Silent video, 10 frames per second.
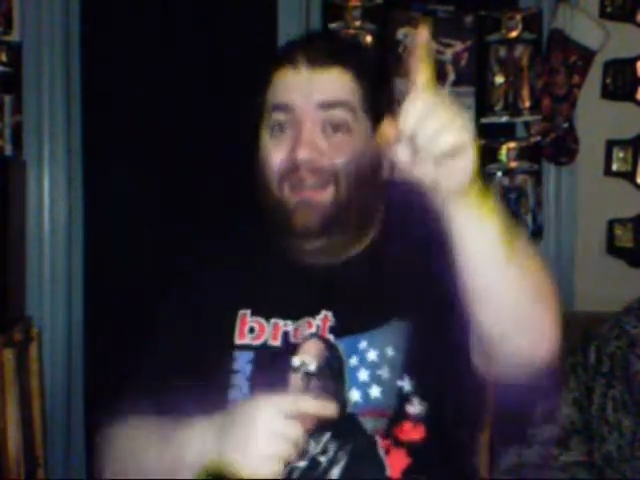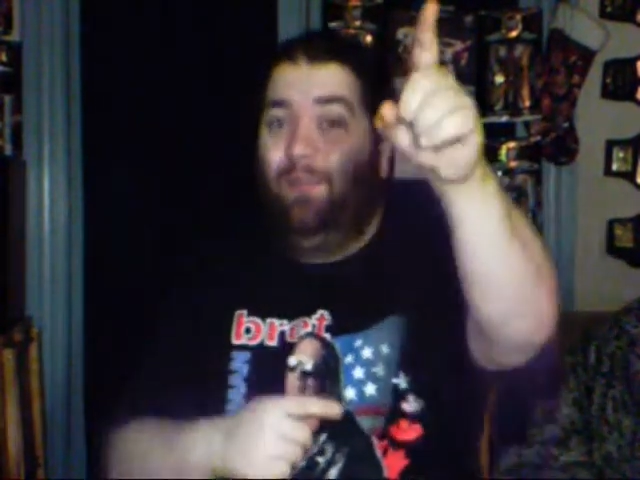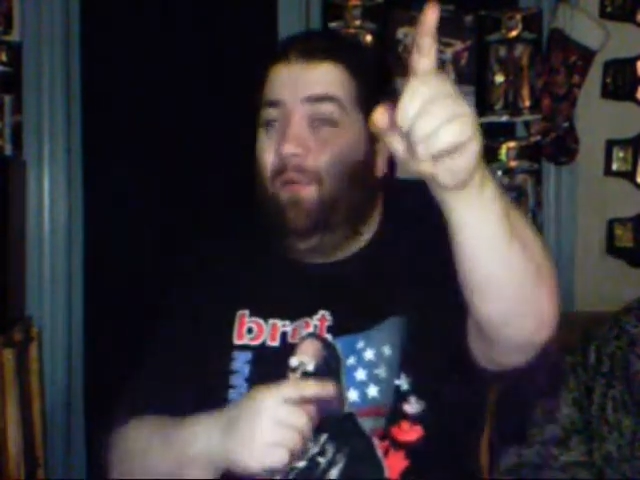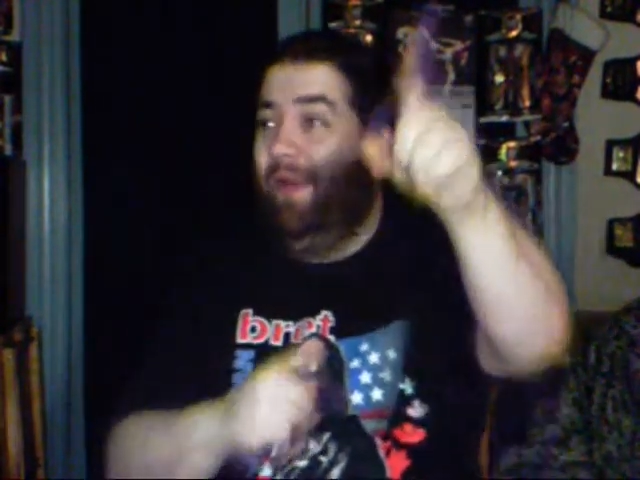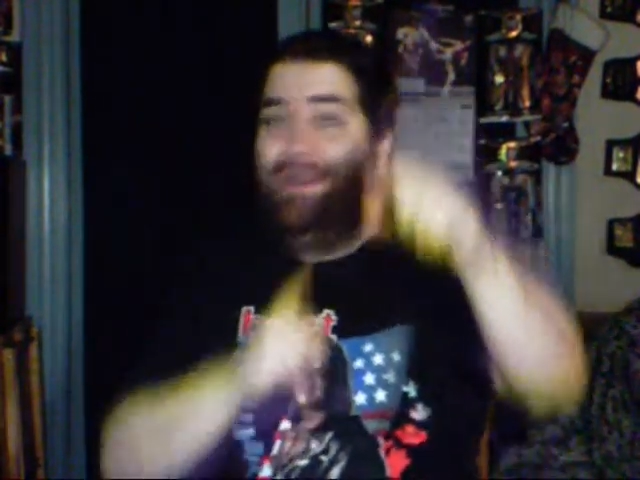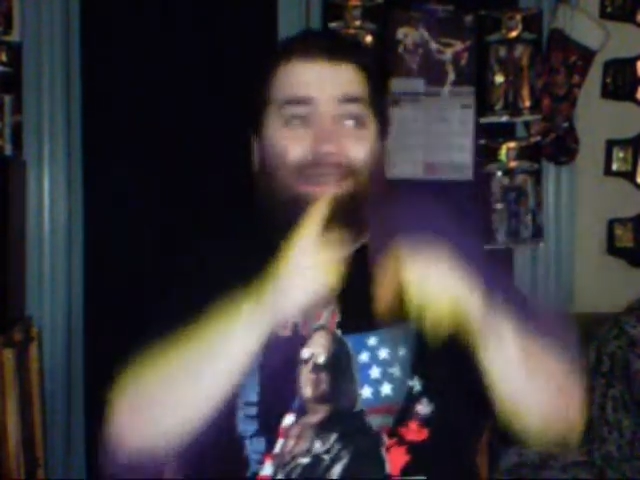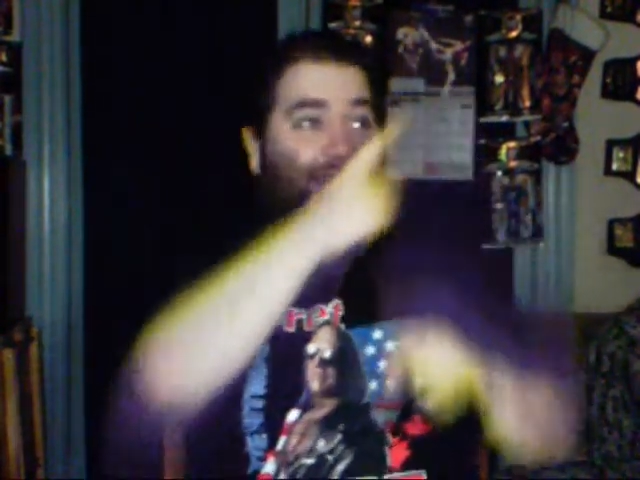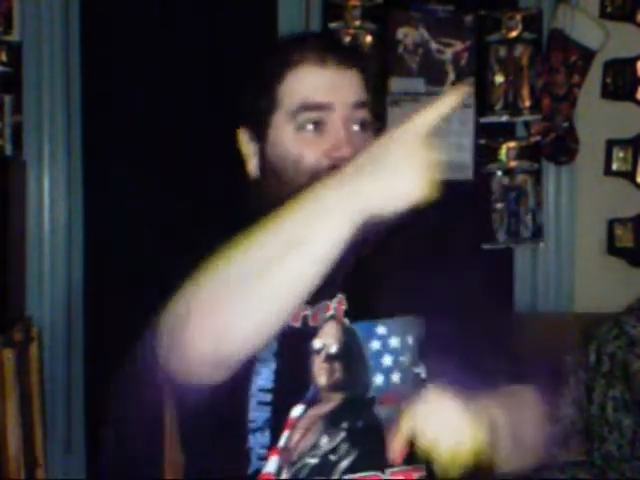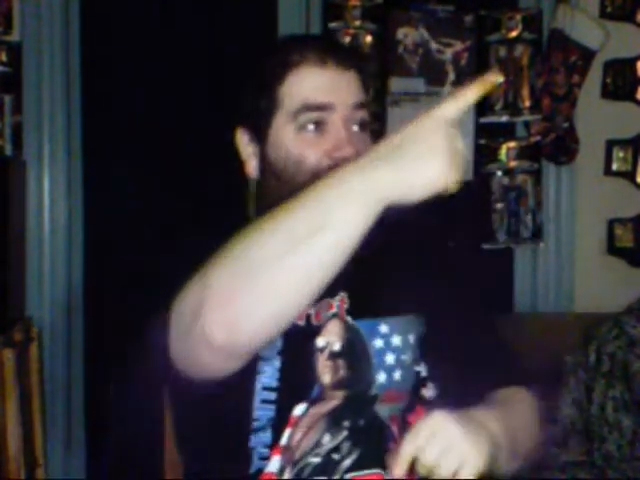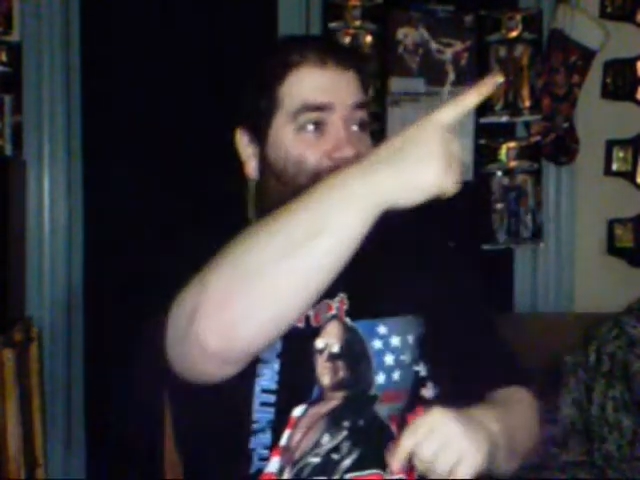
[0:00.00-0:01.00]
Did the
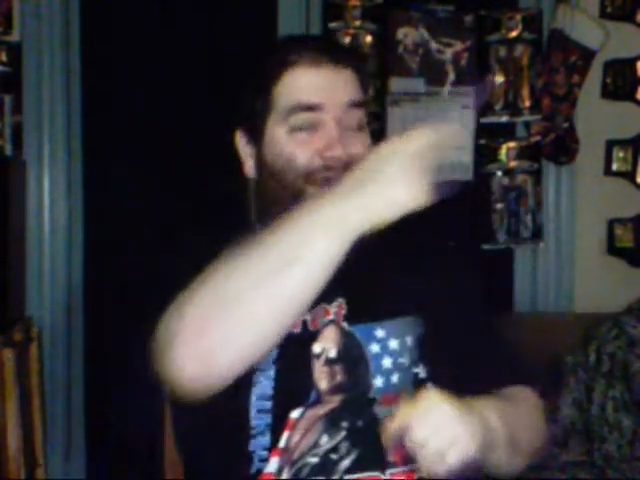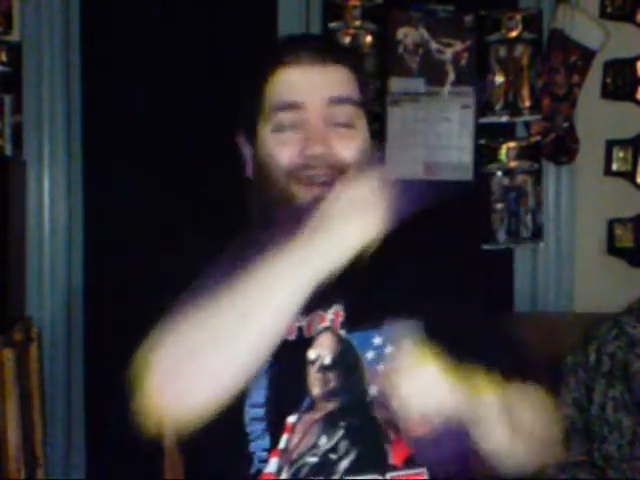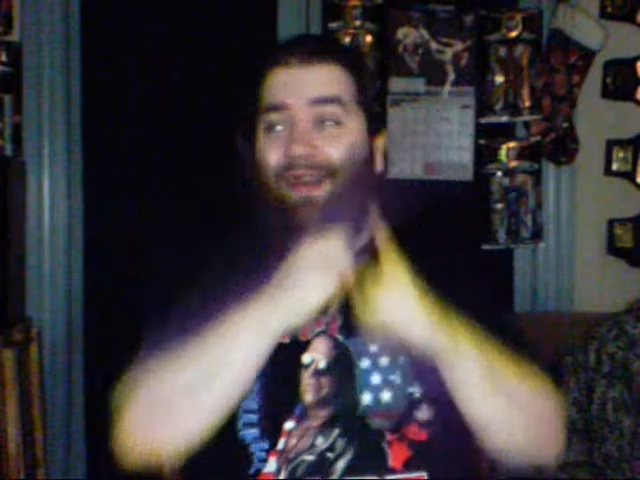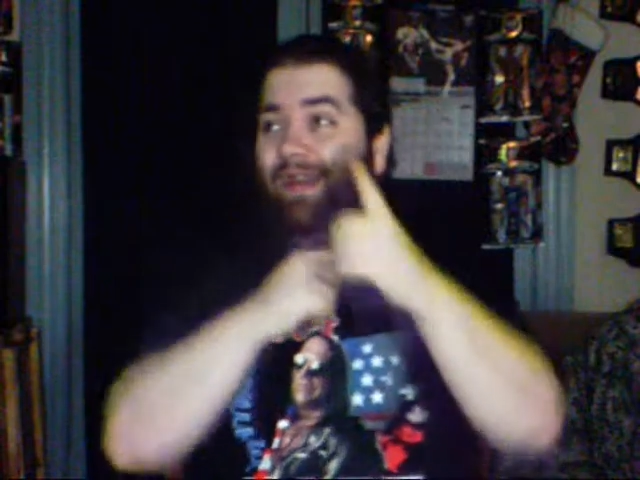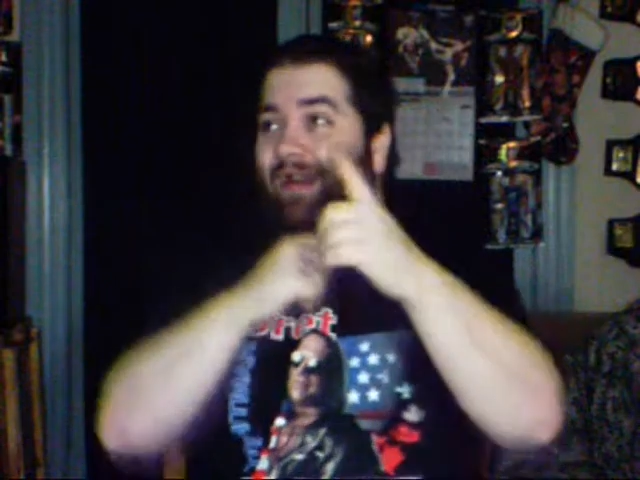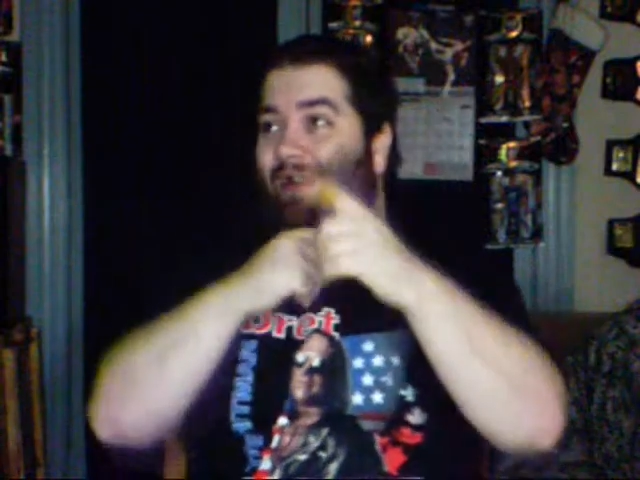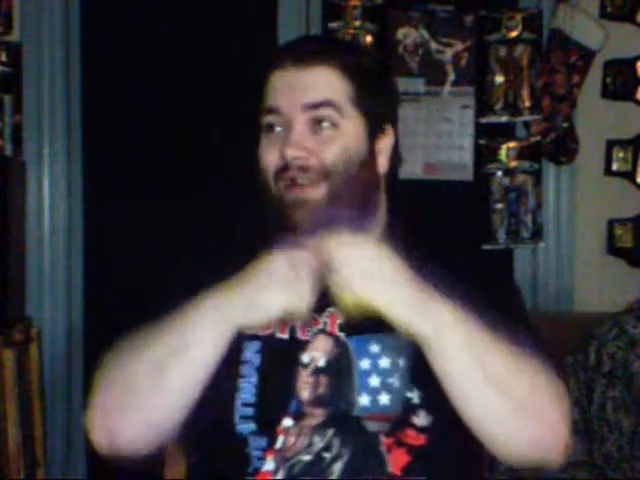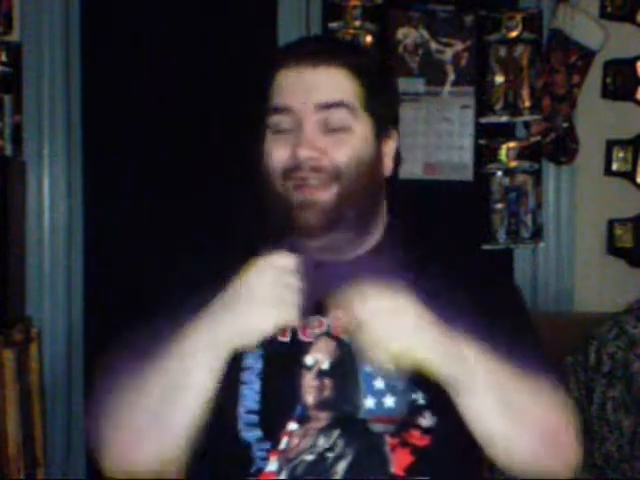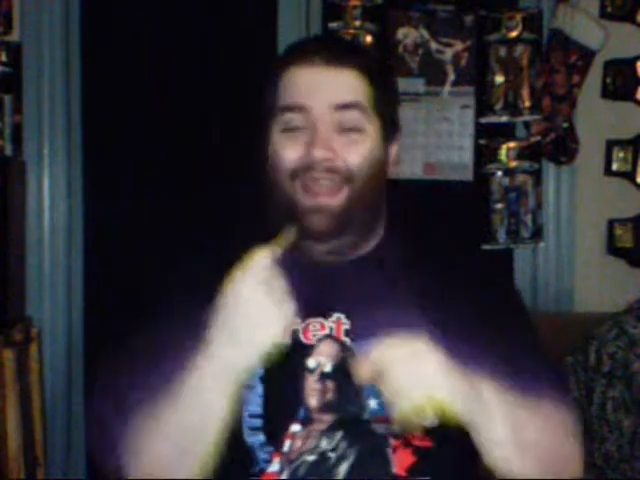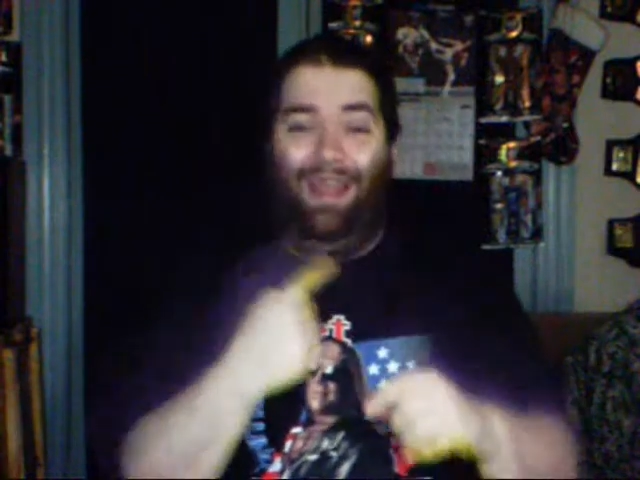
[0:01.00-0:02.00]
point to the crowd,
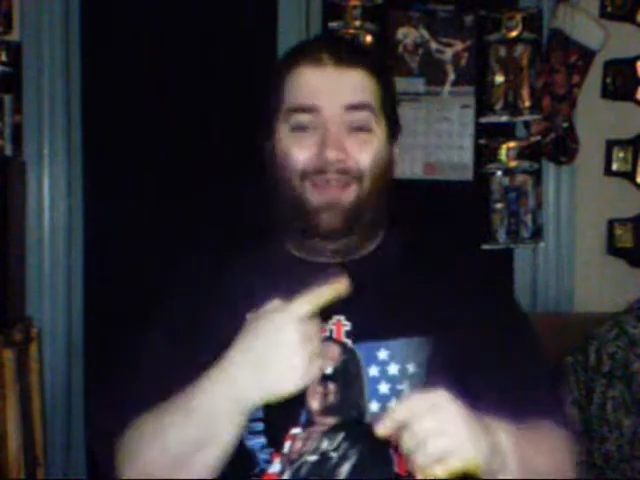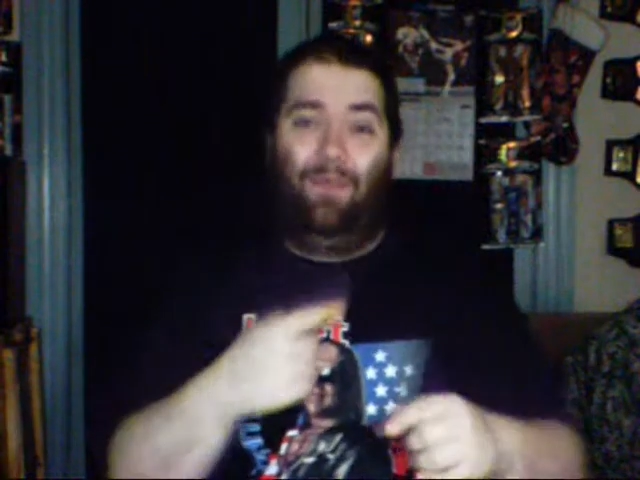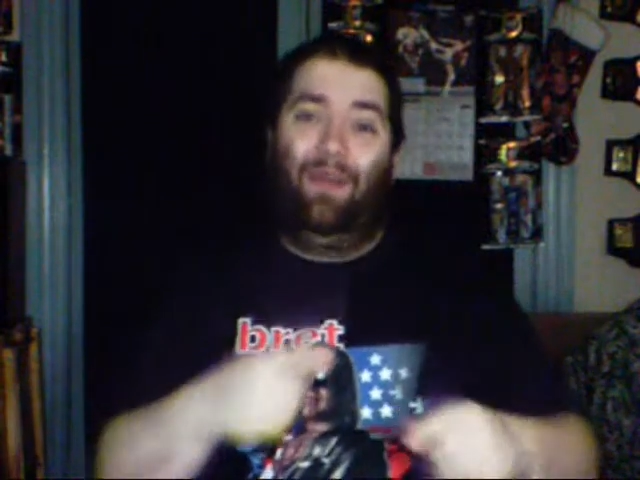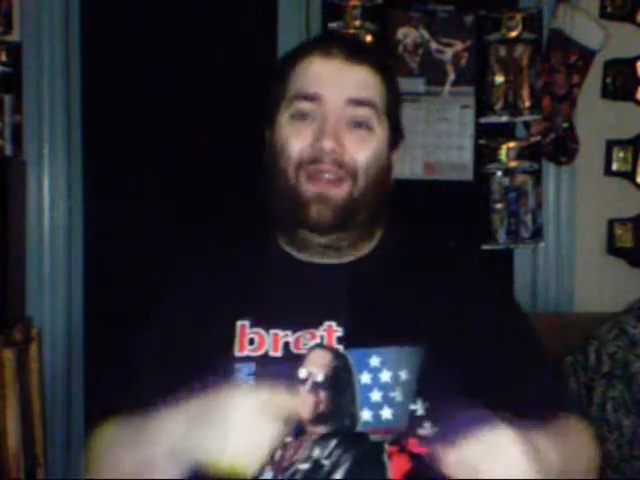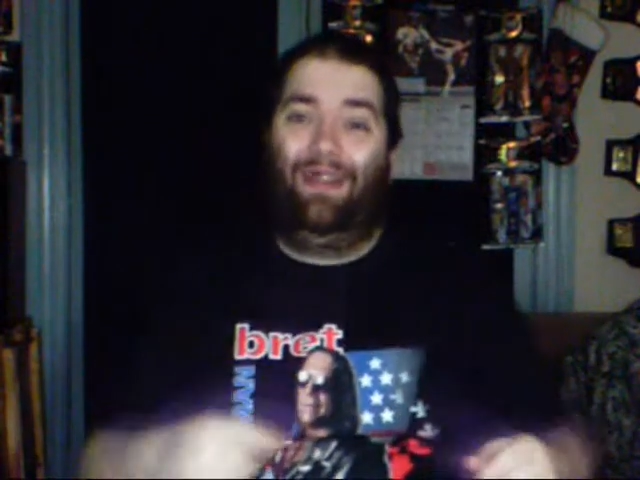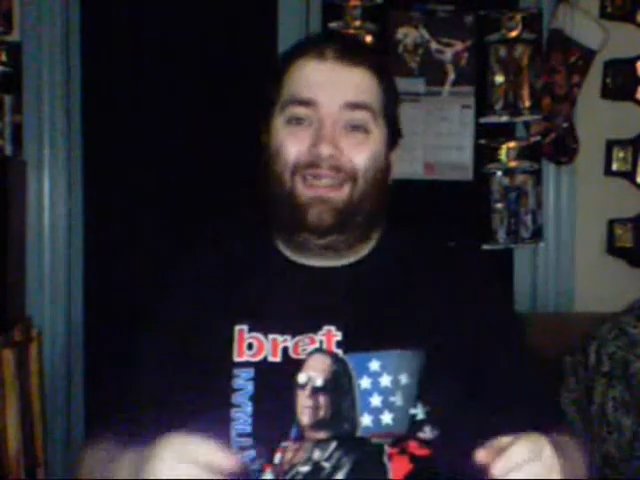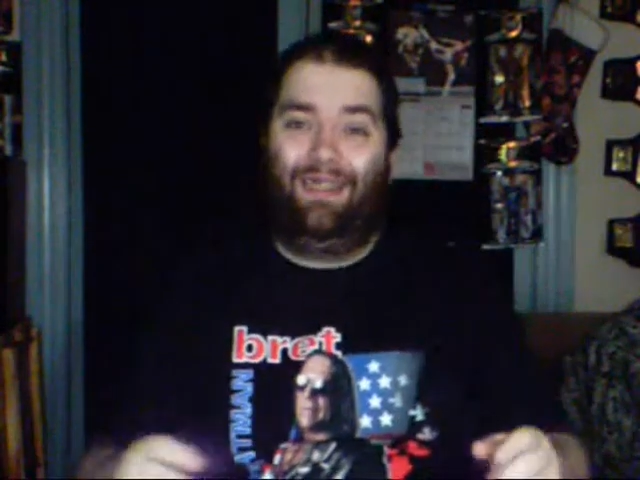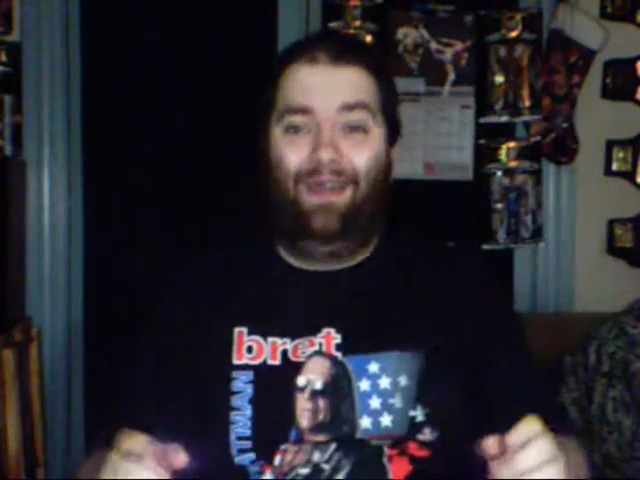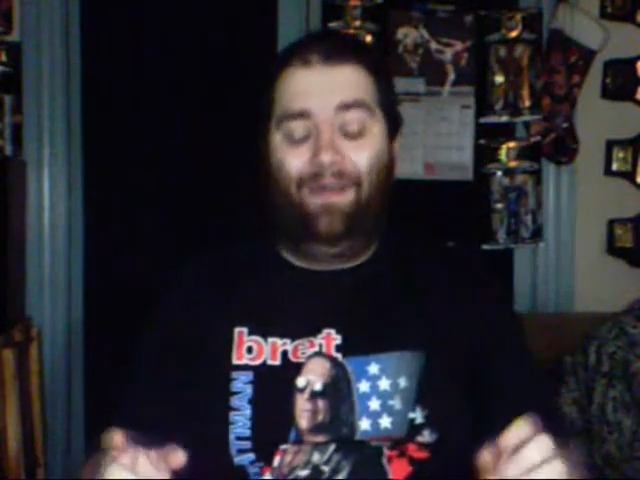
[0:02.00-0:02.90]
hit the bricks.